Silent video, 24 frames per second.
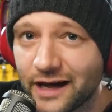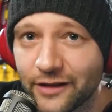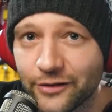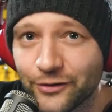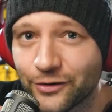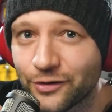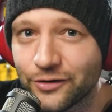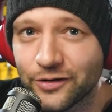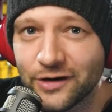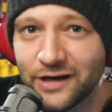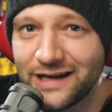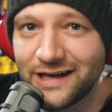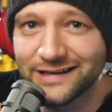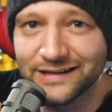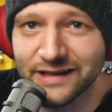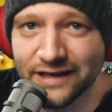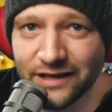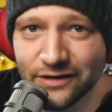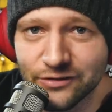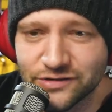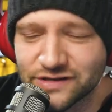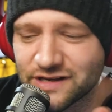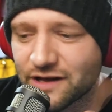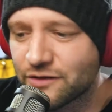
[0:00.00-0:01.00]
other
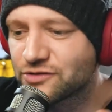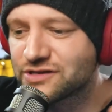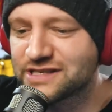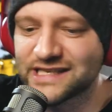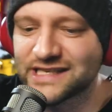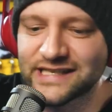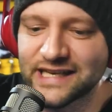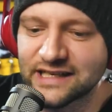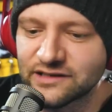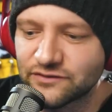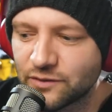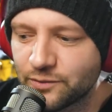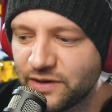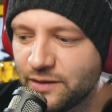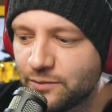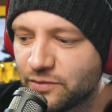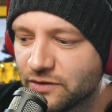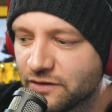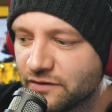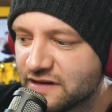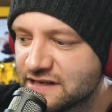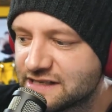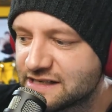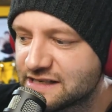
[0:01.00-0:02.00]
leaders, other successful
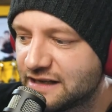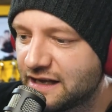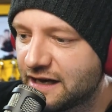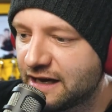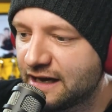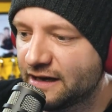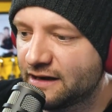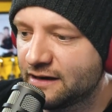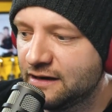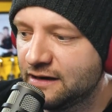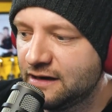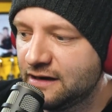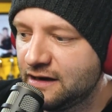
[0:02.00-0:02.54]
people. This like,